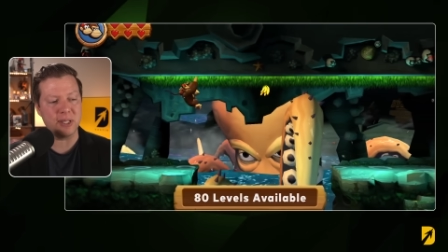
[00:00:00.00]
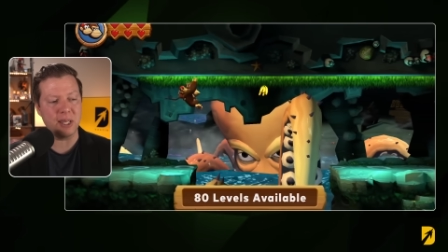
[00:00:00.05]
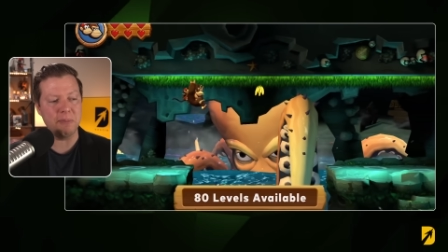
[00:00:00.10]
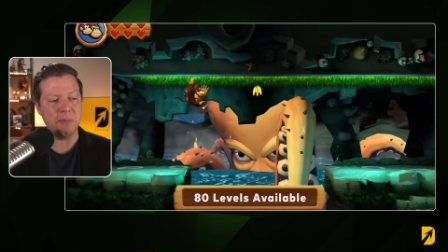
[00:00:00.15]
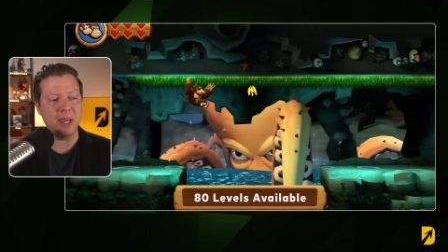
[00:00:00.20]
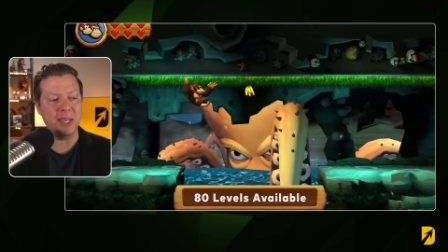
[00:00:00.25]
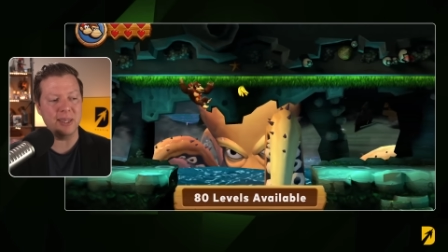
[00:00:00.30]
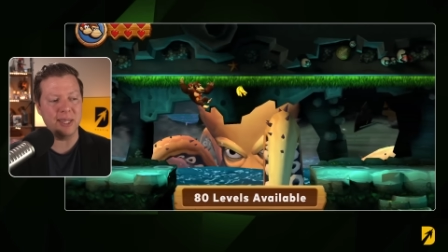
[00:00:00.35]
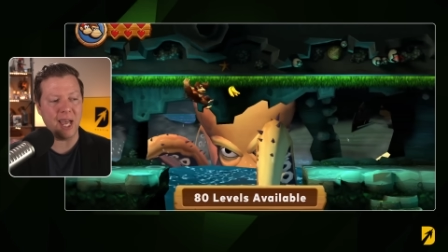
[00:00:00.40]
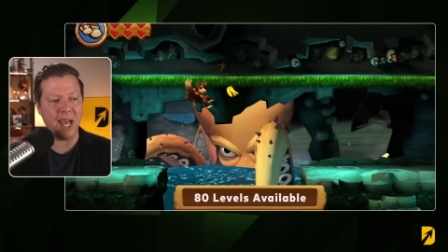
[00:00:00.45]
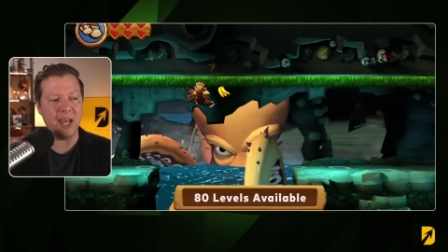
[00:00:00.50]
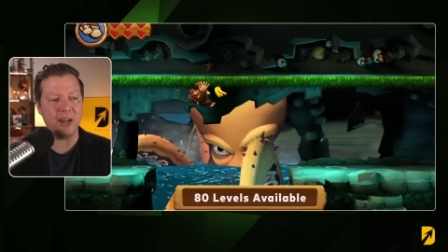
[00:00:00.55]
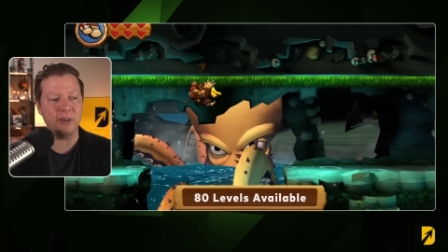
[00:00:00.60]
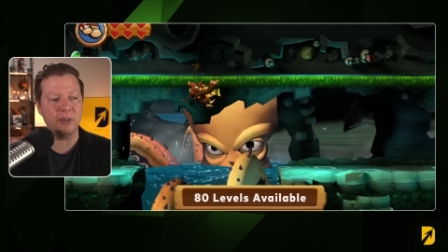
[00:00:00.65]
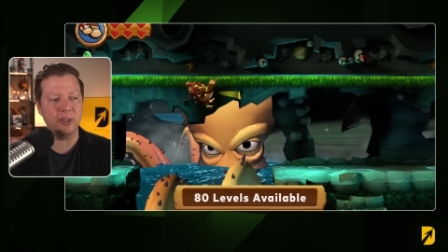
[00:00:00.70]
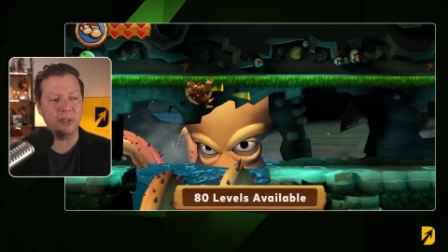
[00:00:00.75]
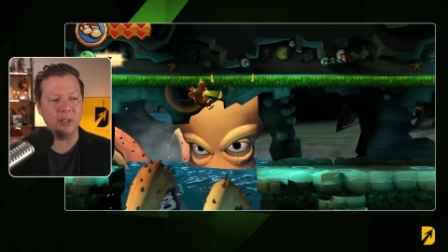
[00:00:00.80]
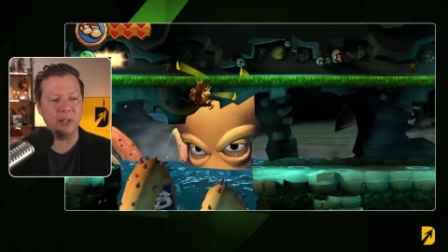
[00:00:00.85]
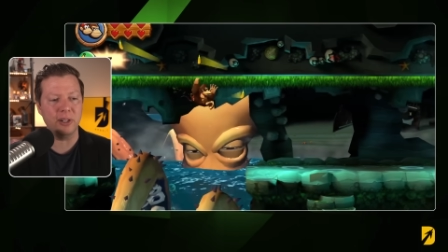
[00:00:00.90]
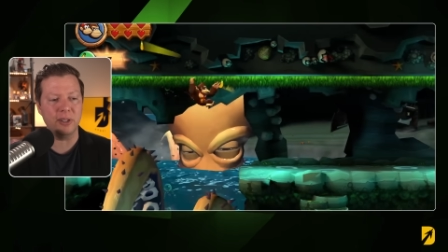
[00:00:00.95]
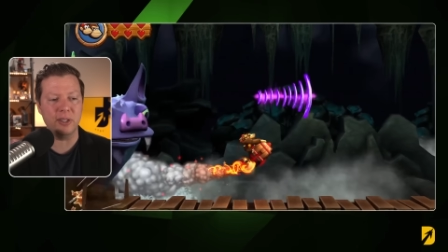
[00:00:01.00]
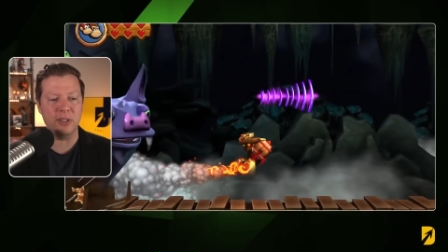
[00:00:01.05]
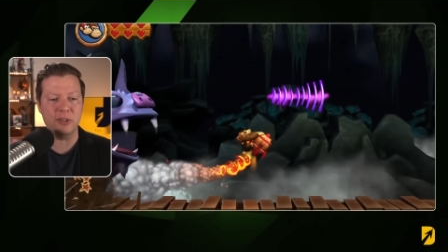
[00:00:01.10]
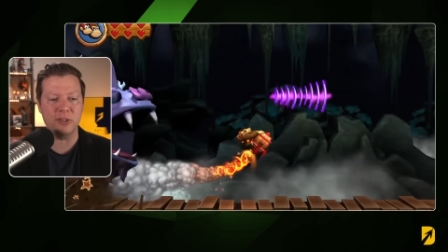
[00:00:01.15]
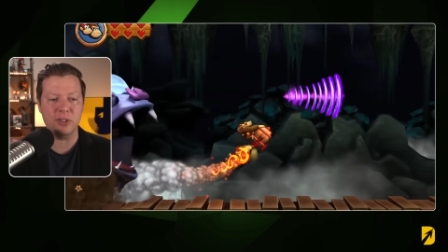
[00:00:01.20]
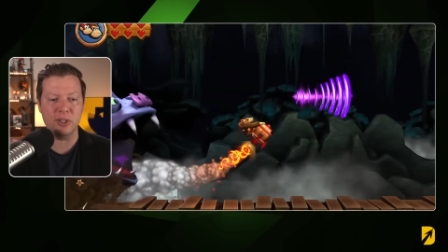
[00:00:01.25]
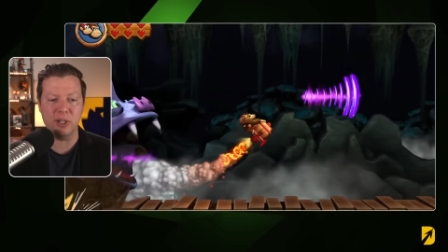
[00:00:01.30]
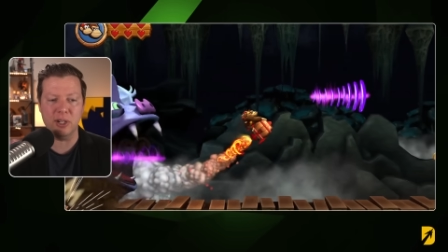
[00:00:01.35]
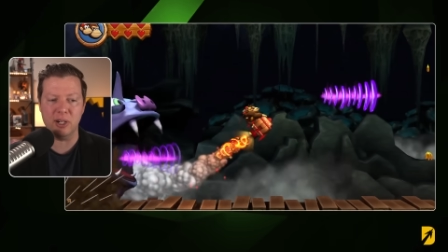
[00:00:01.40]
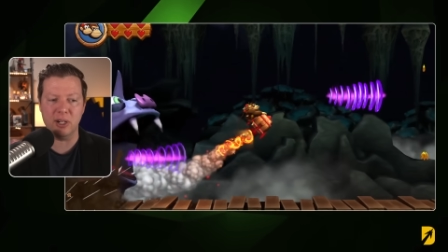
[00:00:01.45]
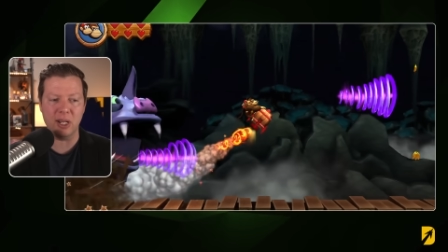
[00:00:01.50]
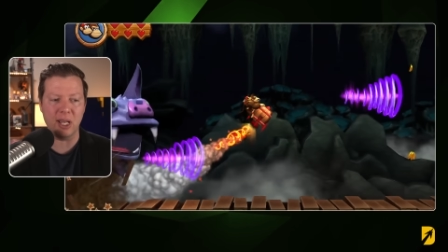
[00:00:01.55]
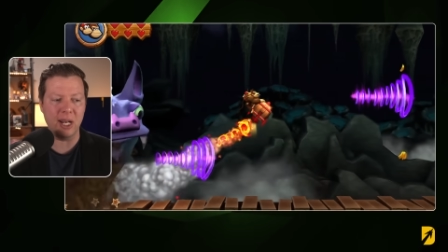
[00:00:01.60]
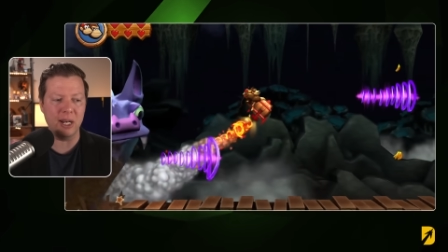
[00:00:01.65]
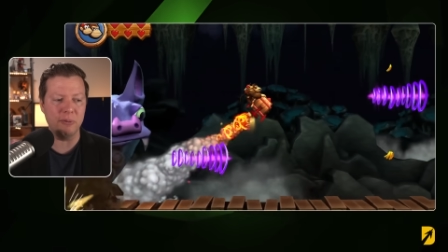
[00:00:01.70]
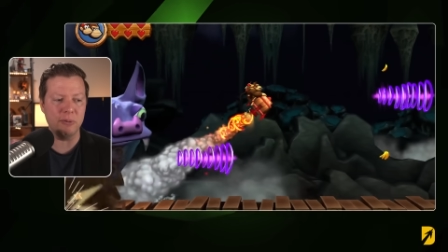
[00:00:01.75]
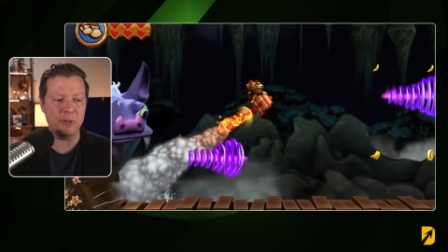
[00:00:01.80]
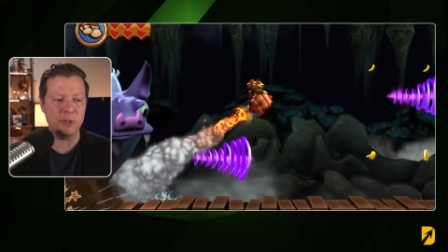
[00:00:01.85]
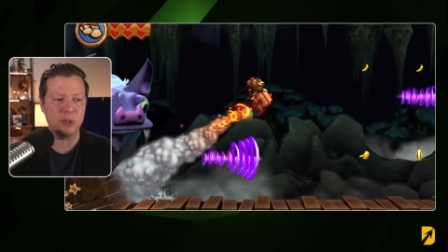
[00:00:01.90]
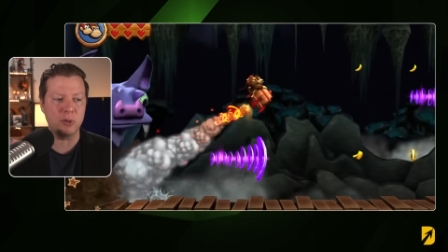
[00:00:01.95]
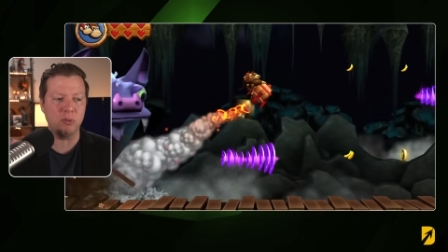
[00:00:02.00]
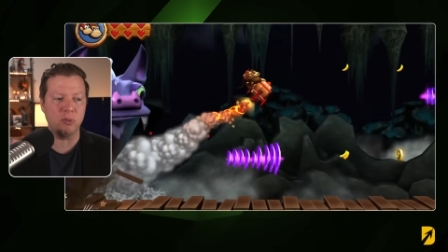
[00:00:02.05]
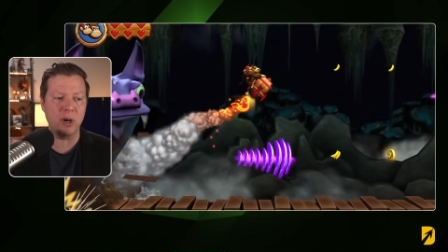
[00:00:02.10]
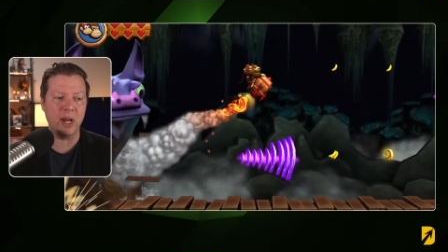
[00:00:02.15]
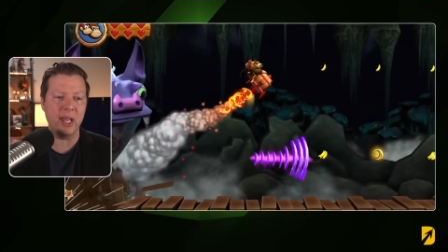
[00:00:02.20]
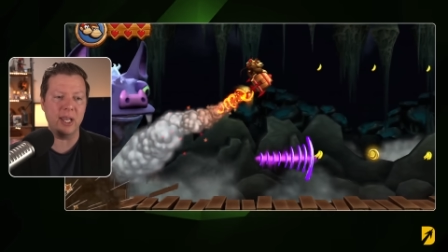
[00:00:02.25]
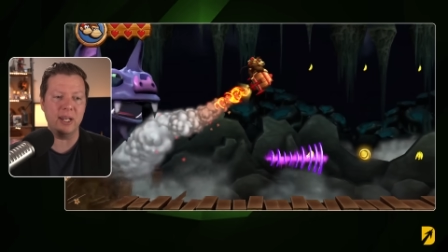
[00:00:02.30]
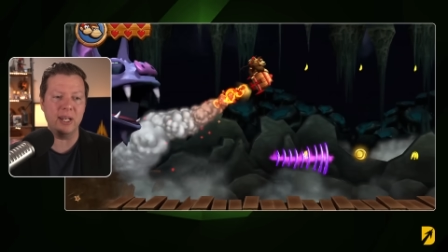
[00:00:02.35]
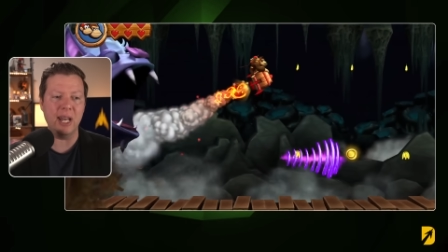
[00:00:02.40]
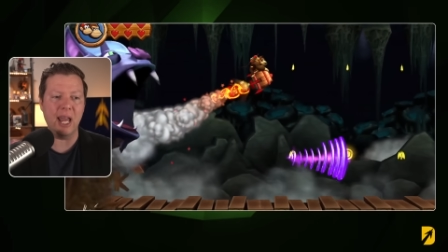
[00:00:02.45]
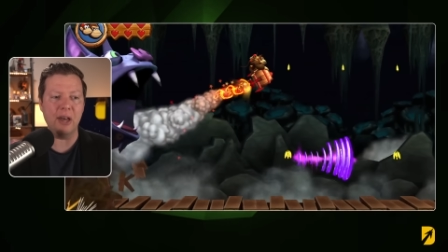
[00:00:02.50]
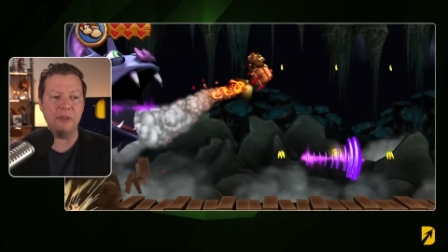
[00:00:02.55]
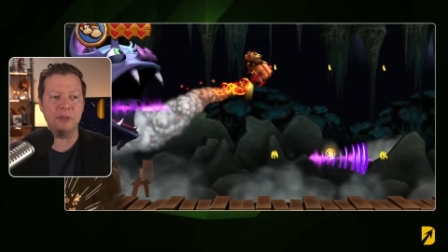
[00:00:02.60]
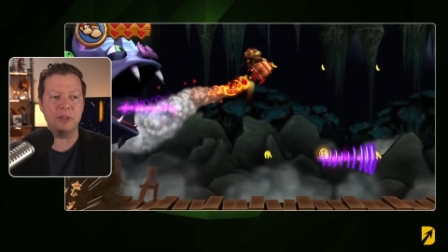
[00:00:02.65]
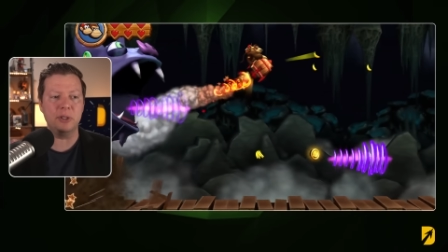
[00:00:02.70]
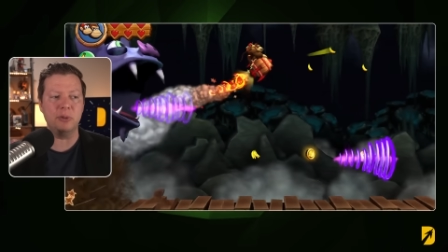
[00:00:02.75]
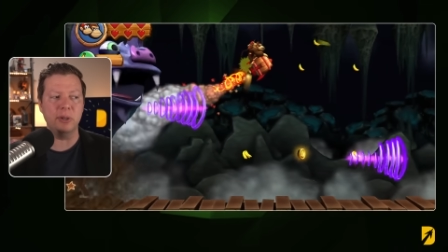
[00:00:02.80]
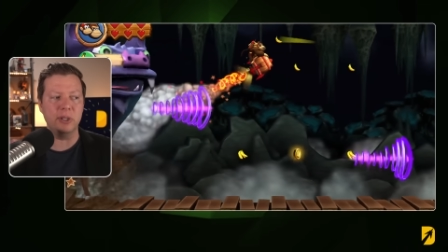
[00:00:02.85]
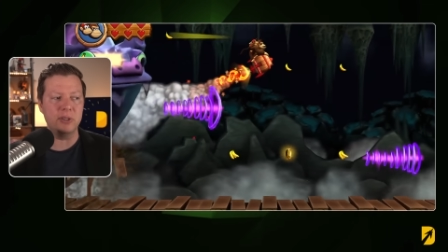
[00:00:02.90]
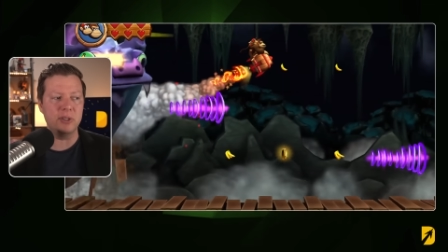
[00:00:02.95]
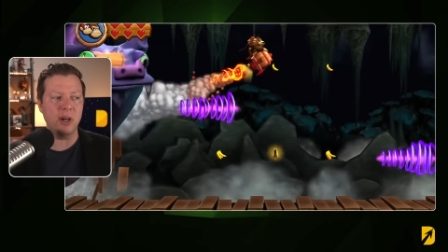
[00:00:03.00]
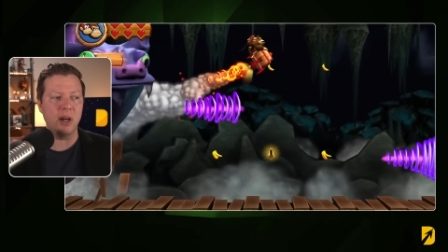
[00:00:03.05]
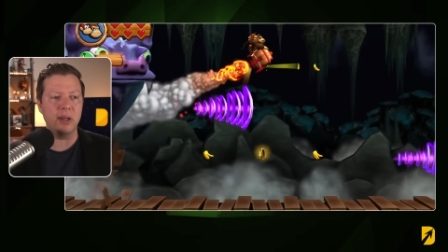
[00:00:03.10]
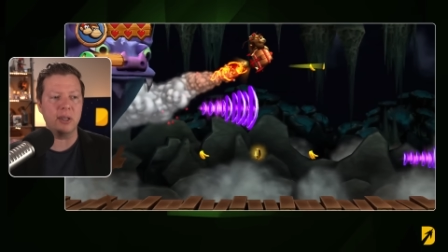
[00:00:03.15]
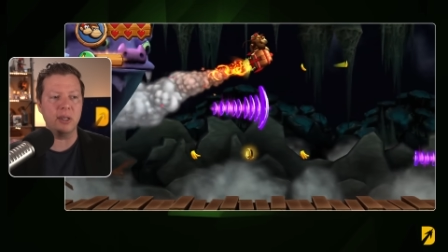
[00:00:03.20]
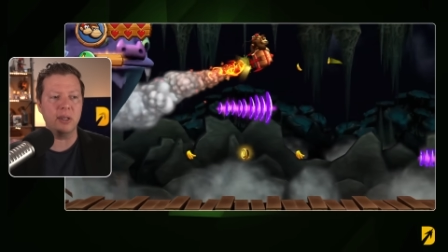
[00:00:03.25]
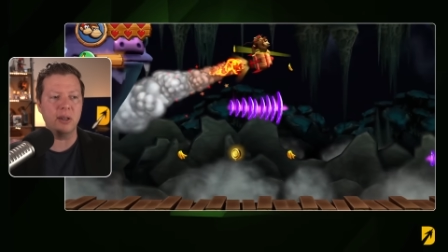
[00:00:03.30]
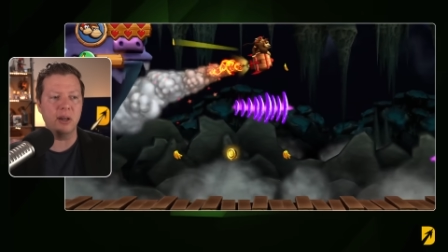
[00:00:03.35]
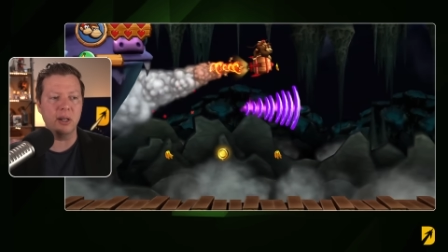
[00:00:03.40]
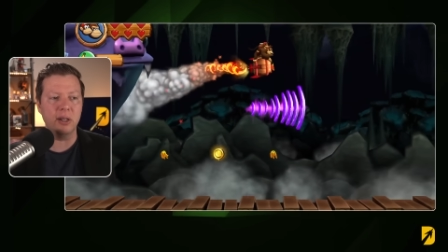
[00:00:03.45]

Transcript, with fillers: They made that earlier this year and it was great. Now they're doing Donkey Kong